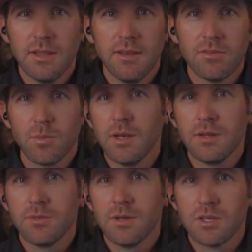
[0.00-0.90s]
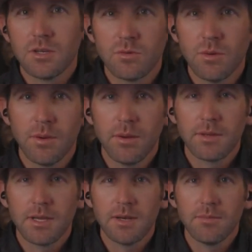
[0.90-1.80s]
They've spent as much under
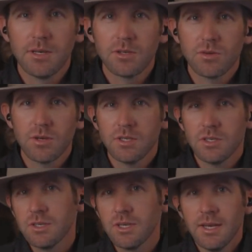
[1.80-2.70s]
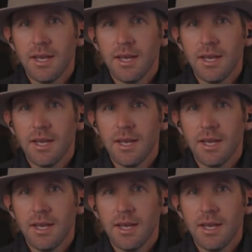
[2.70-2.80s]
Republican administrations